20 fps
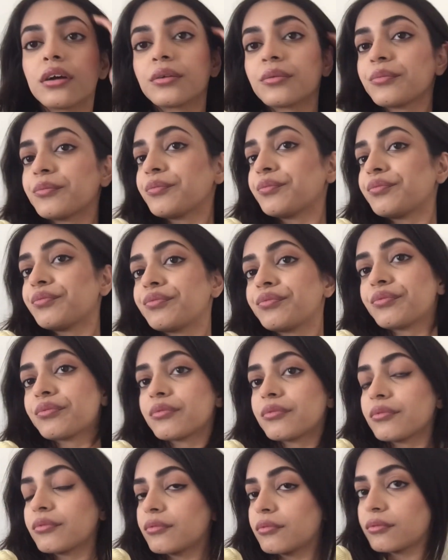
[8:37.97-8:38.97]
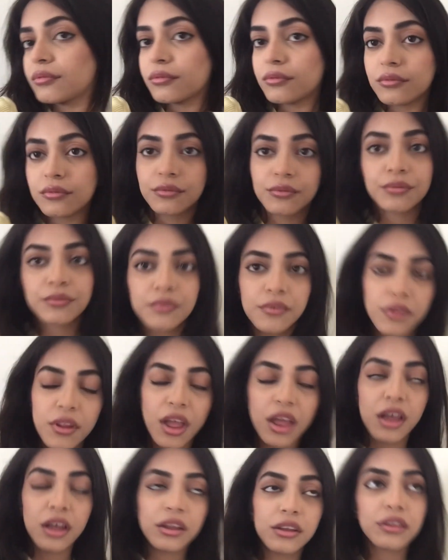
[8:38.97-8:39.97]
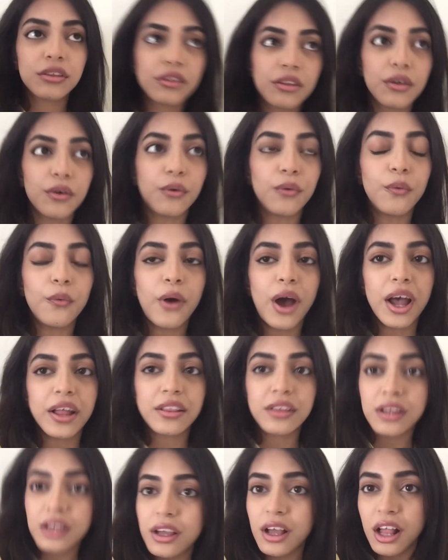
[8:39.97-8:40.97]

Stop stealing my spotlight. So I think